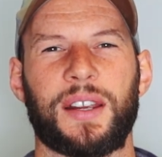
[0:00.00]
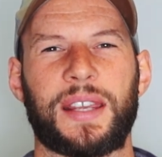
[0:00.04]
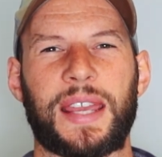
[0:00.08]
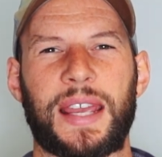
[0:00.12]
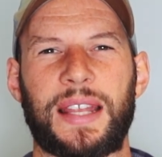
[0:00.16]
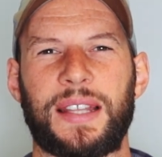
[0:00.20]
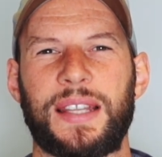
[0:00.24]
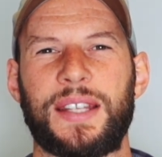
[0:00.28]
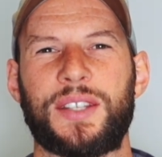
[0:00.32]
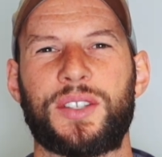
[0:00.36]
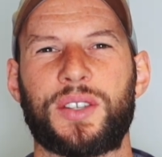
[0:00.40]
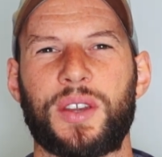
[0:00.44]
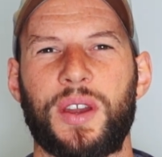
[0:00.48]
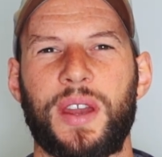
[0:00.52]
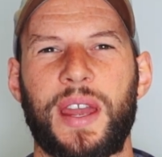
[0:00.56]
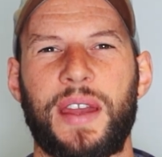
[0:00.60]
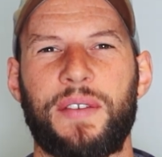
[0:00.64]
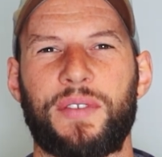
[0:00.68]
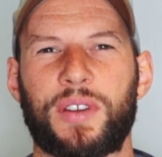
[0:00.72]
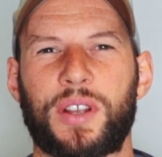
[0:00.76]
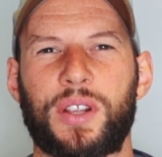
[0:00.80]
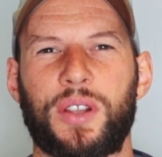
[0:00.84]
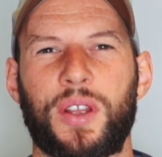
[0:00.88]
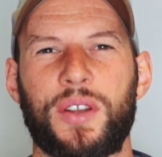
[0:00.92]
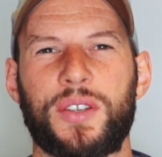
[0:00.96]
Okay, let's go
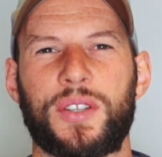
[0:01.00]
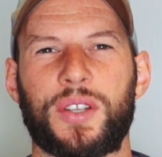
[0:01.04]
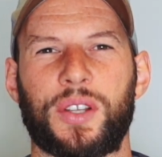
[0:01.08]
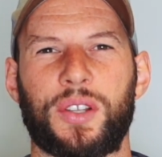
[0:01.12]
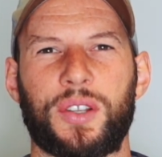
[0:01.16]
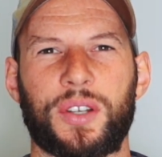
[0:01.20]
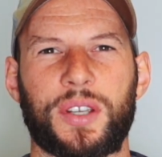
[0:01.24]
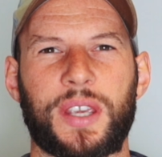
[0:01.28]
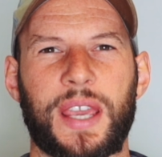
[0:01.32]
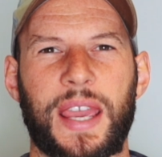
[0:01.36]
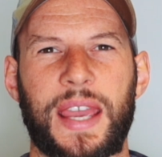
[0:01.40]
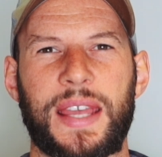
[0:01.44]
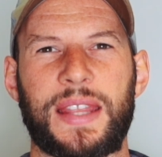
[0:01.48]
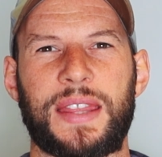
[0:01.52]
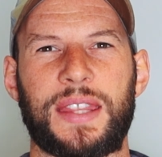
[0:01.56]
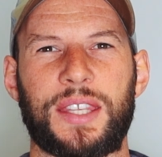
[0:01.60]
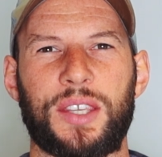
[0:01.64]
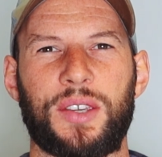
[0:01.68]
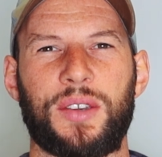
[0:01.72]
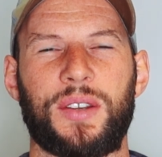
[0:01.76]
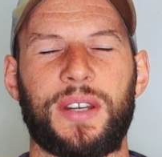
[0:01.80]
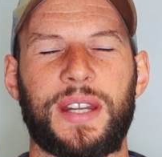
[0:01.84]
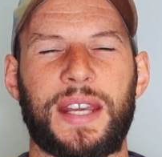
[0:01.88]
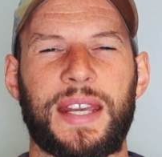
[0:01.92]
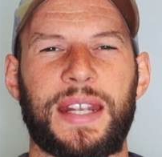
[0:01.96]
have a closer look at
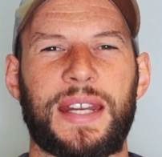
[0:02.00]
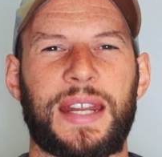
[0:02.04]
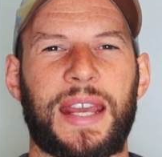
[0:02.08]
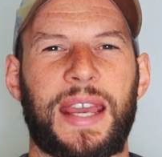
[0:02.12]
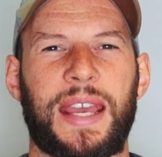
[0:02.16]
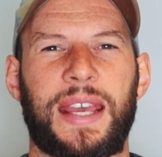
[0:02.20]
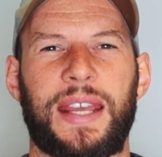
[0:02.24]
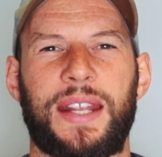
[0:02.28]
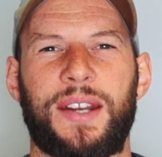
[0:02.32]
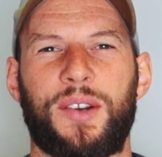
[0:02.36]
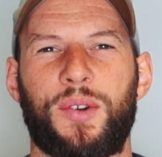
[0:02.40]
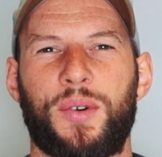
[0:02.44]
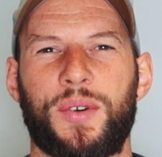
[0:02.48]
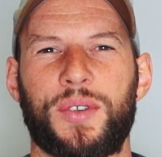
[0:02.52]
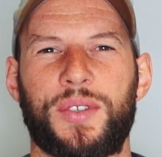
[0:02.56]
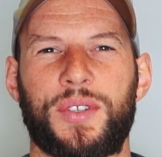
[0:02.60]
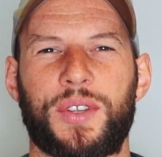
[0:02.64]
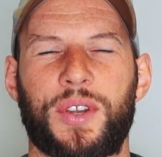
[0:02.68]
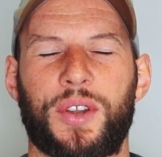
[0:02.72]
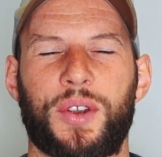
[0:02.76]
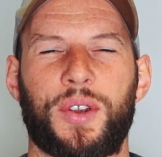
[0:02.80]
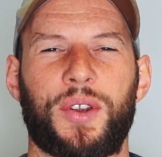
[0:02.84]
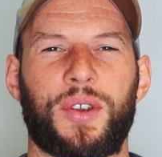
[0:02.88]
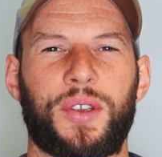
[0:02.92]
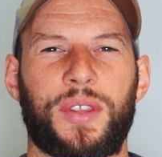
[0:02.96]
the unit and
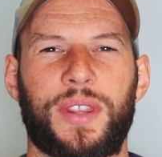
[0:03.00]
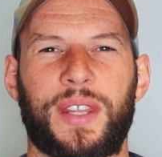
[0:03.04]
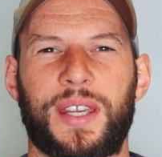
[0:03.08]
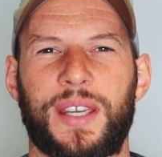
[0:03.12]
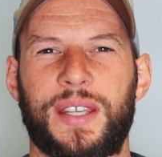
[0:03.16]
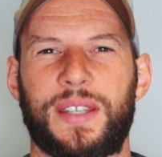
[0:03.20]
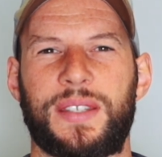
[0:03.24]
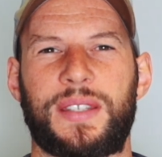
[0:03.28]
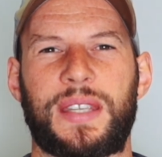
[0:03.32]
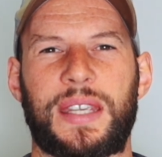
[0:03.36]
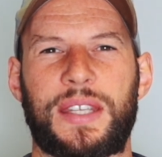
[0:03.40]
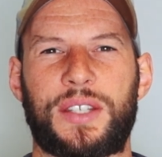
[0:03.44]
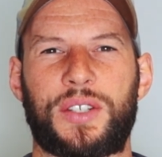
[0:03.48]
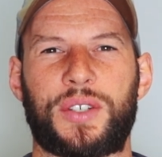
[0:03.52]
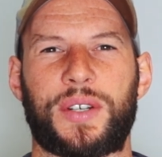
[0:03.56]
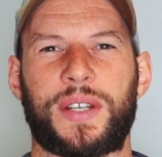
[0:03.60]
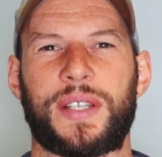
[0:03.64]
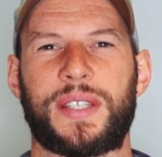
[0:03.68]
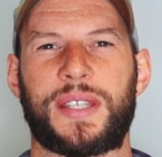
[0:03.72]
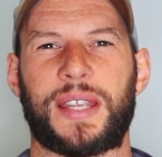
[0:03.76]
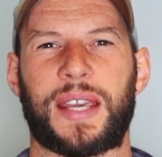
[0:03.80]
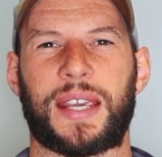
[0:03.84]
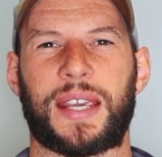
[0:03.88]
also the accessories